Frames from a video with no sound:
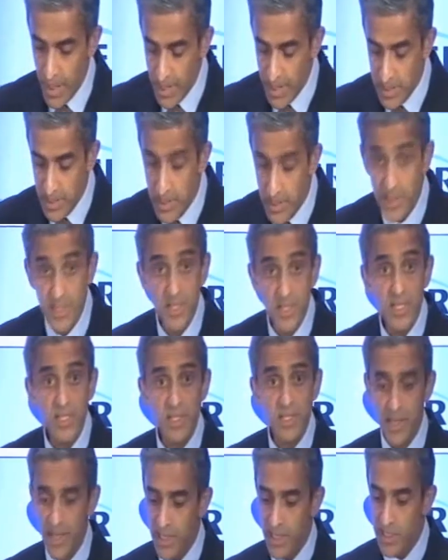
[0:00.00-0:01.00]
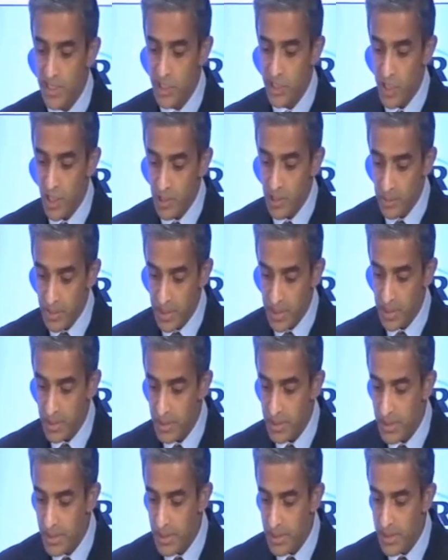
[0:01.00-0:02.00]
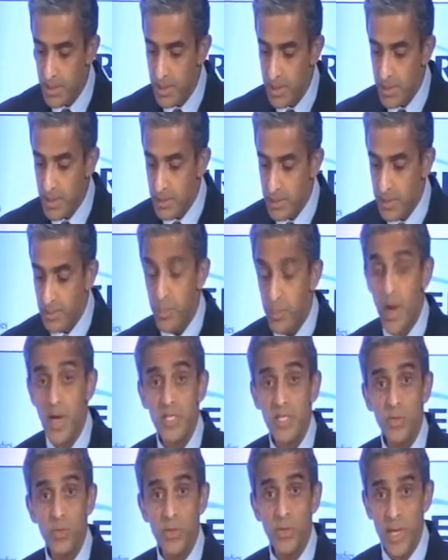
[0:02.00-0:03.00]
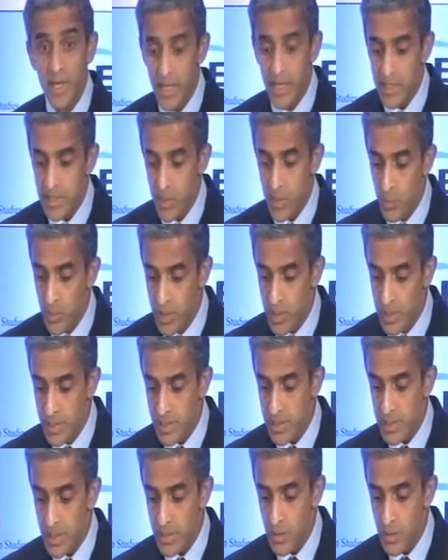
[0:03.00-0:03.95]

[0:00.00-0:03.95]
Excellencies, ladies and gentlemen, the past two decades have witnessed